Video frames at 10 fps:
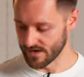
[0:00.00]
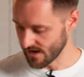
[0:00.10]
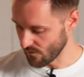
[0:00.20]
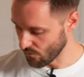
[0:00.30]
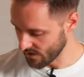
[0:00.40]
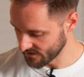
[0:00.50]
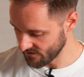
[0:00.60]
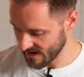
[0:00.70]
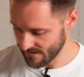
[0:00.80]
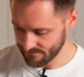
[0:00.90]
gonna go one
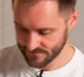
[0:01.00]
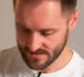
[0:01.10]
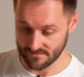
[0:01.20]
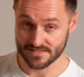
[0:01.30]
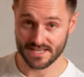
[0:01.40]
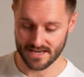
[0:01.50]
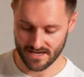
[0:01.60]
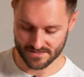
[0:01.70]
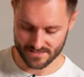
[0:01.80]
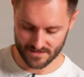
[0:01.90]
gram of
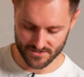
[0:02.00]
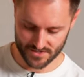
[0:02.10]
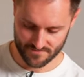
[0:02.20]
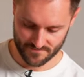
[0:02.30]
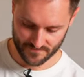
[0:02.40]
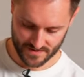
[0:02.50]
saline solution,